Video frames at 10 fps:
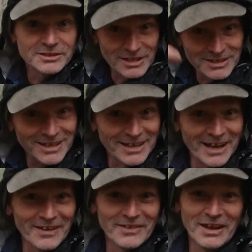So
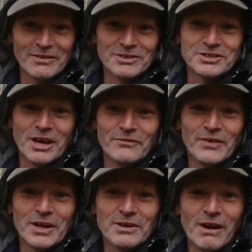get out there and start
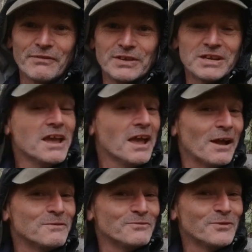photographing
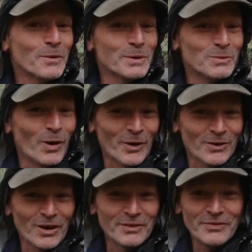and filming
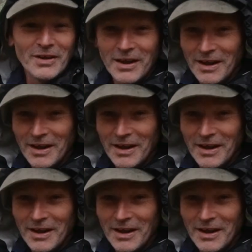wildlife,